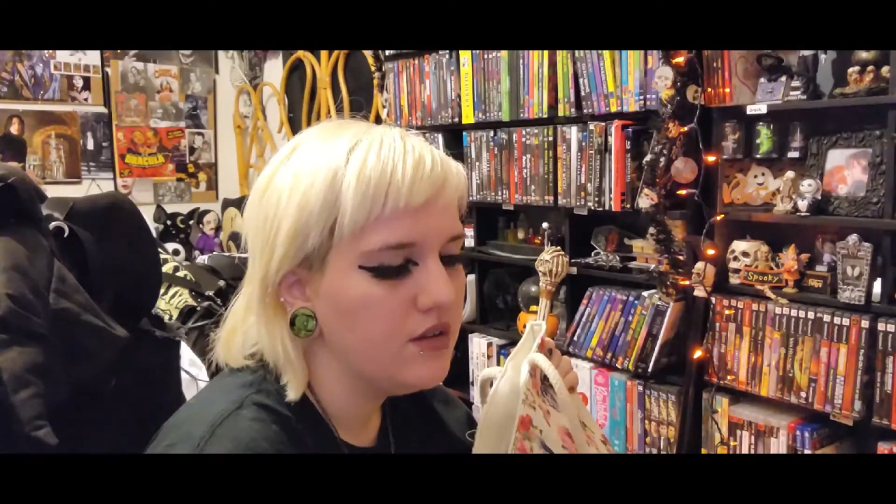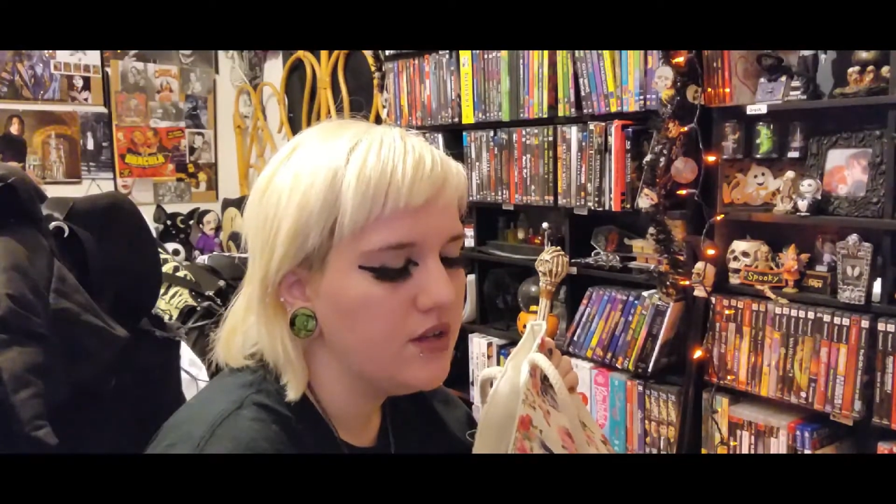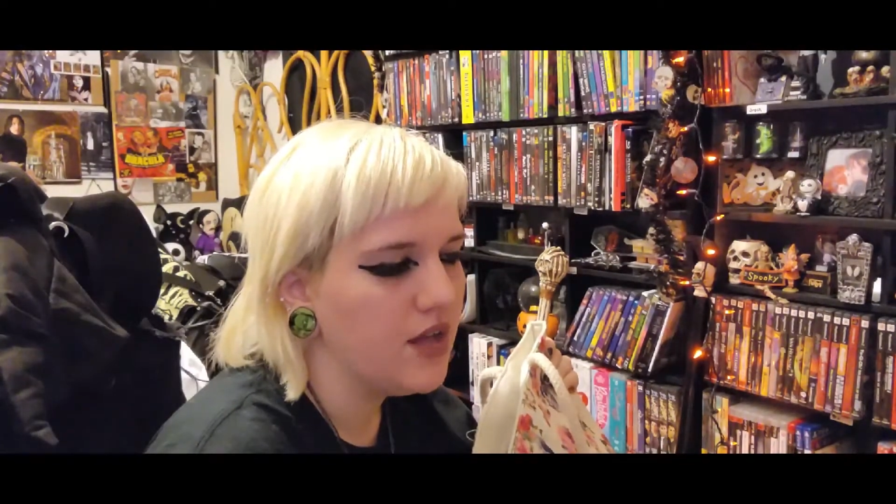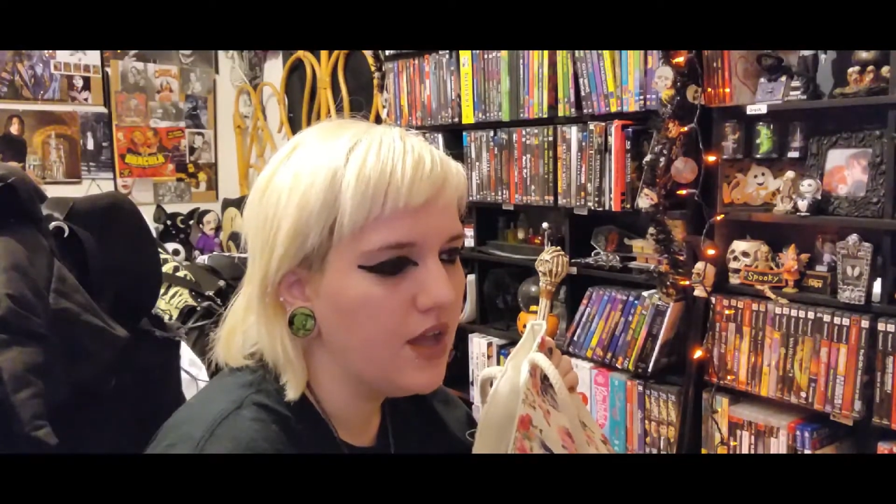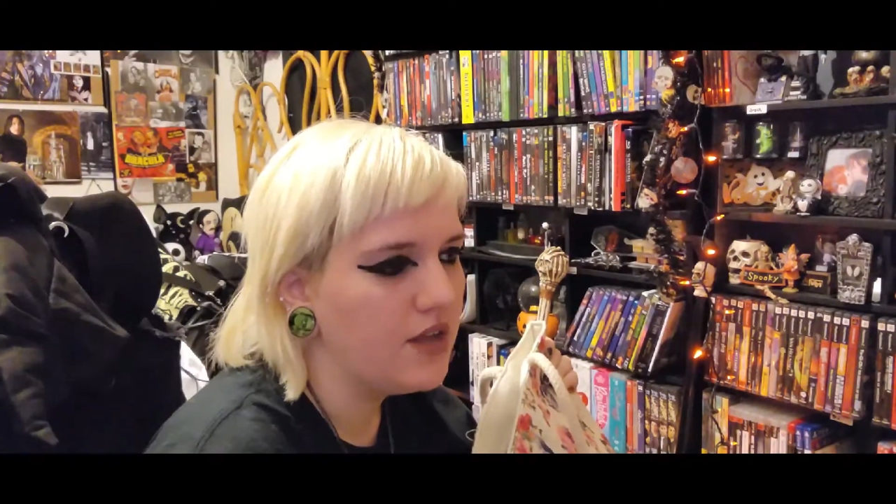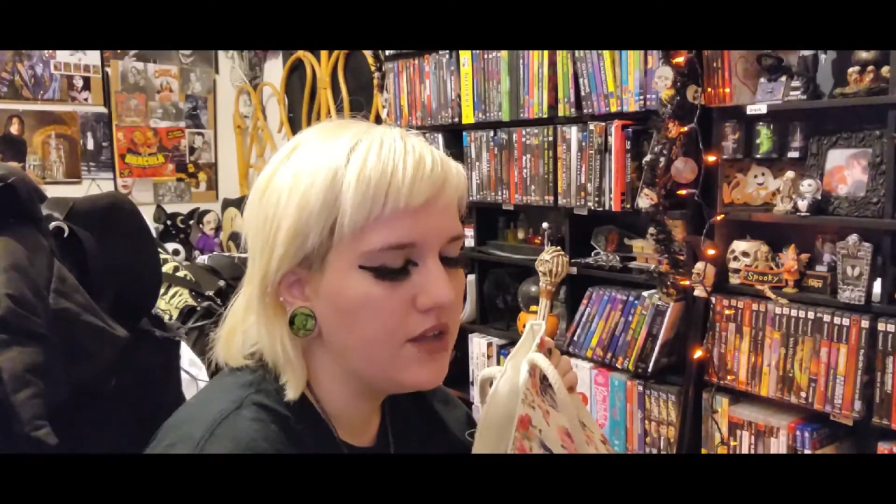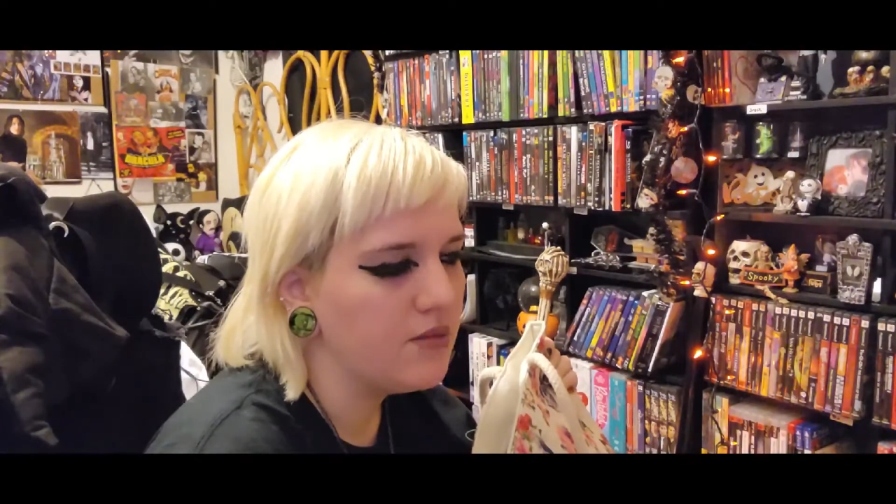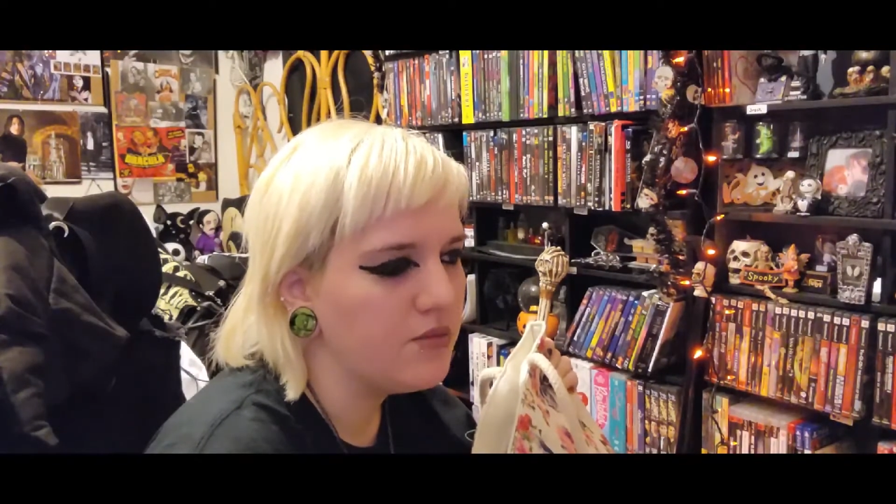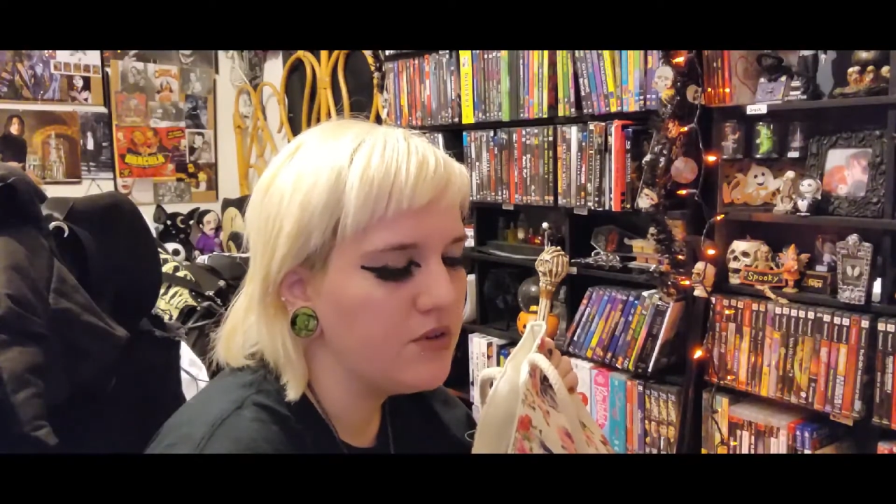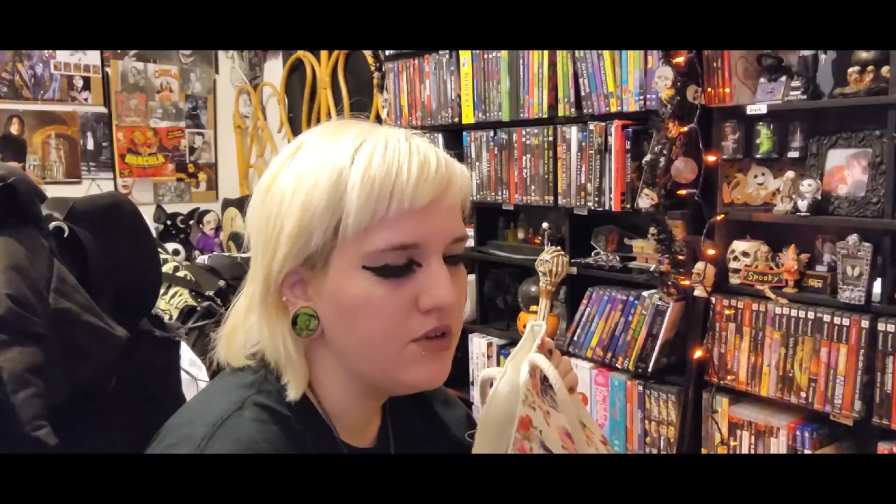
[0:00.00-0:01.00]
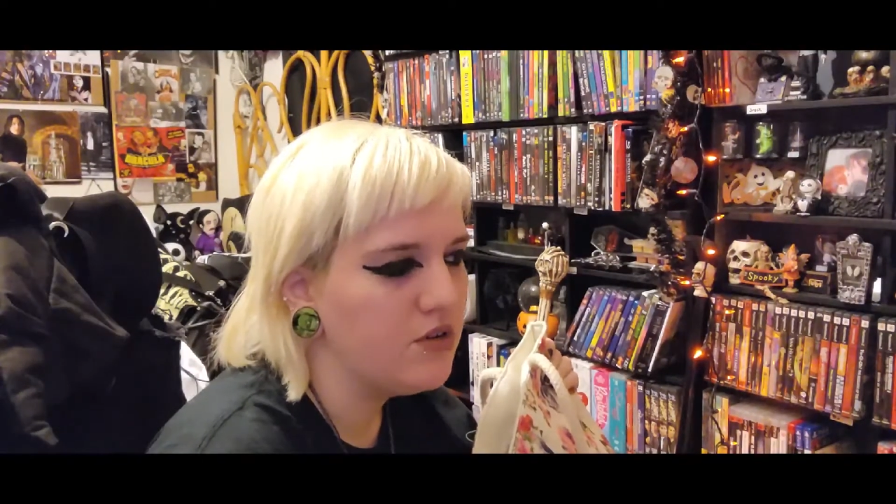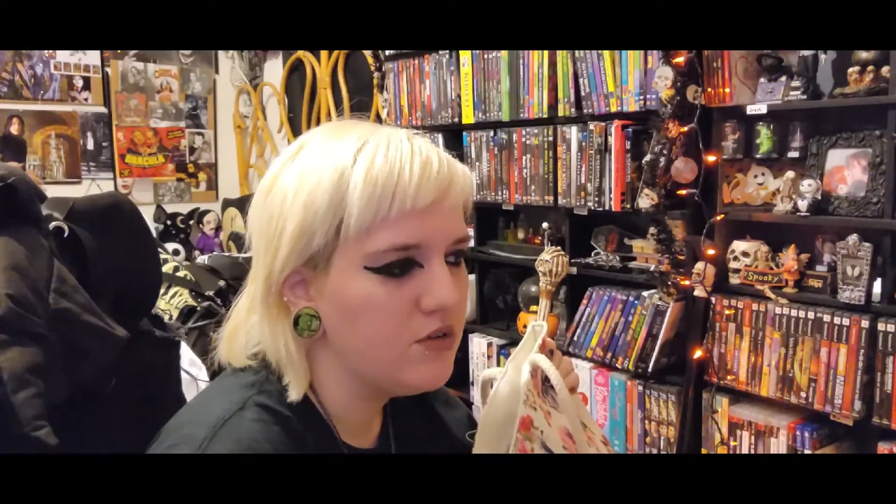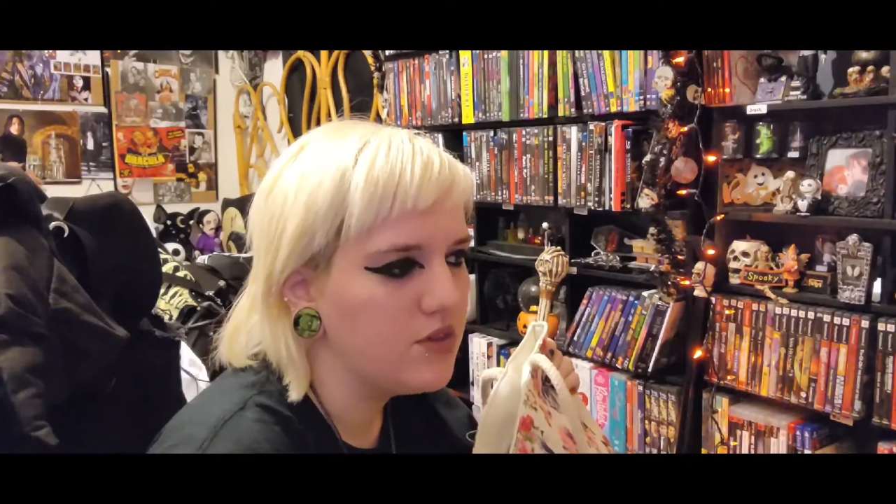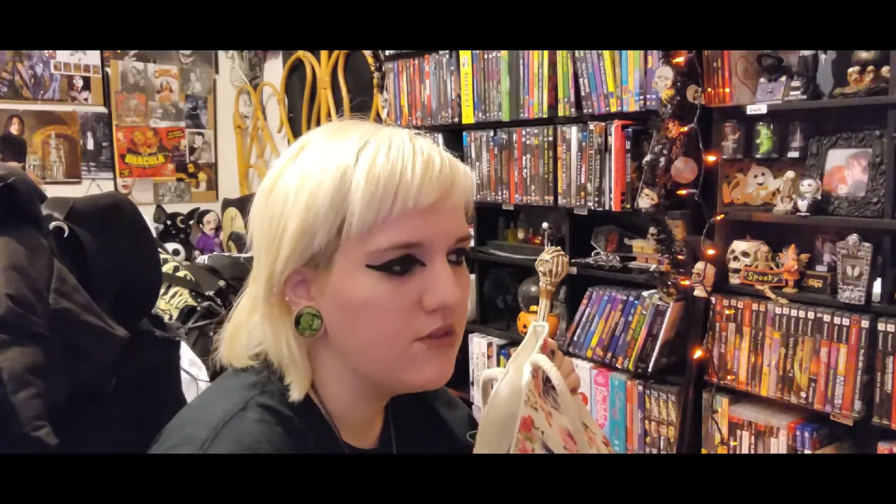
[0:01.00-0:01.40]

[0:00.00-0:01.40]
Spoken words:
It had something to do with